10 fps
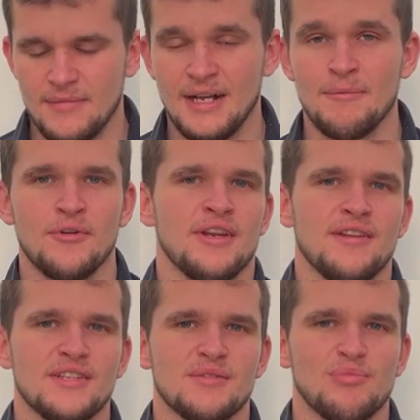I'm really
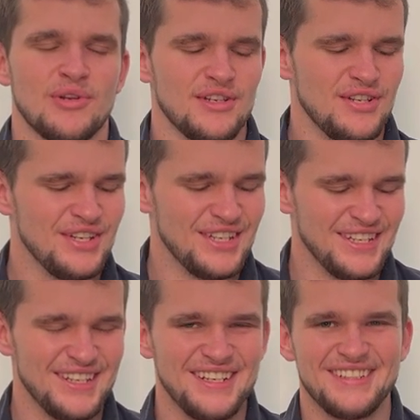
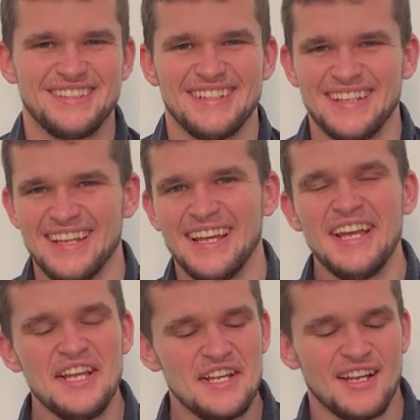disappointed.
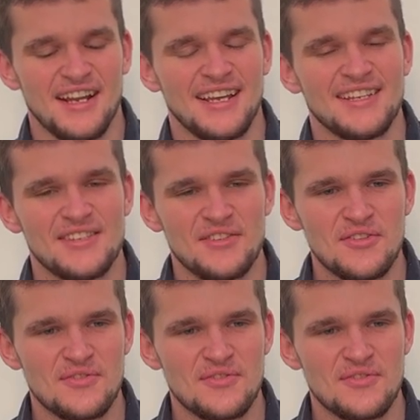Like it's not